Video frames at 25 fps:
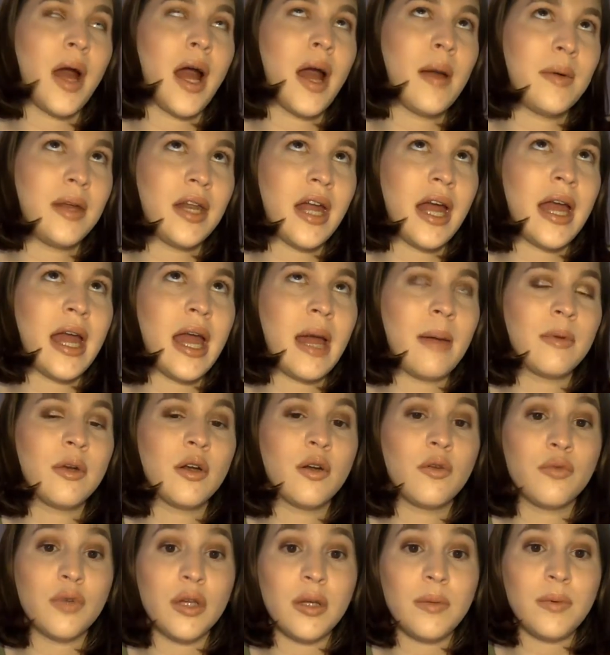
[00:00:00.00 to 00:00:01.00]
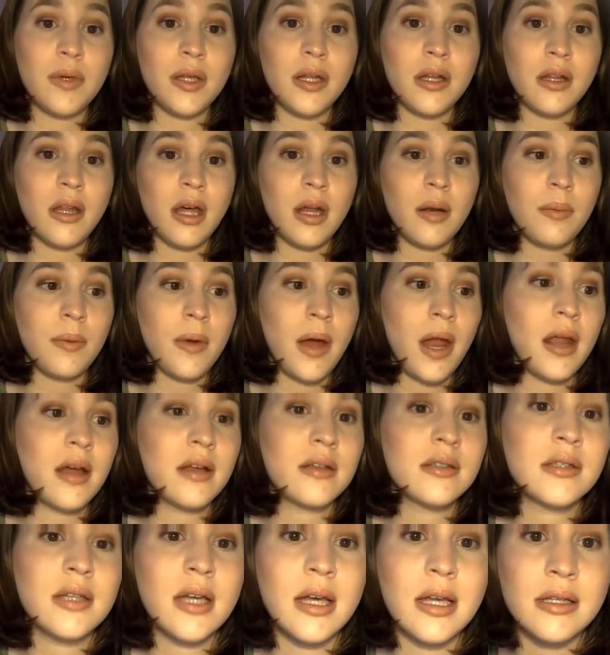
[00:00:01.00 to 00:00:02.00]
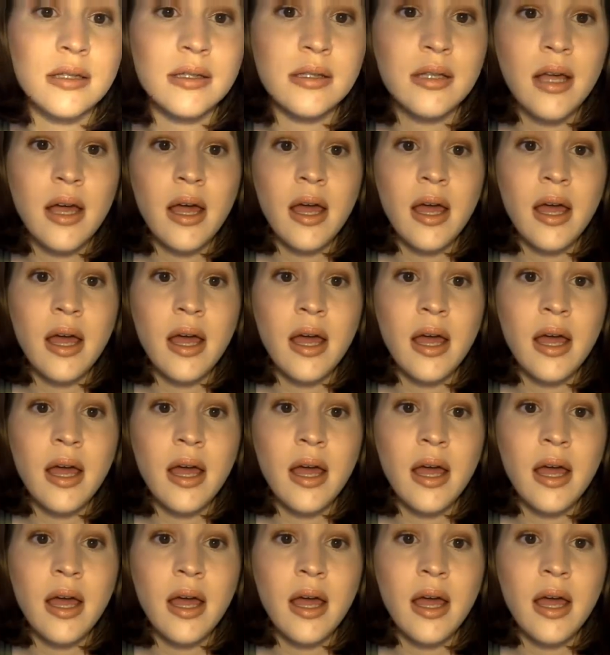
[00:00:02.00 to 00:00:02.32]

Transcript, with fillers: I mean, I am going to repeat a lot of products because